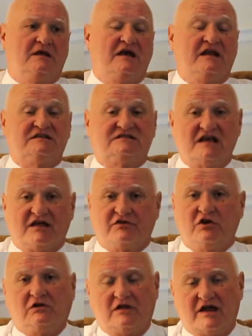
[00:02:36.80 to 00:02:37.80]
And in South
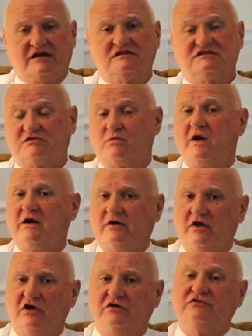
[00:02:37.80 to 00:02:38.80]
Carolina, to swear
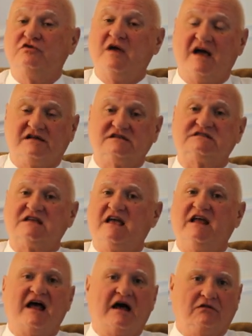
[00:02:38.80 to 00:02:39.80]
an oath, you had to
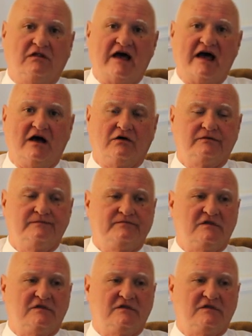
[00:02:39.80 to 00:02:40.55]
say it out loud.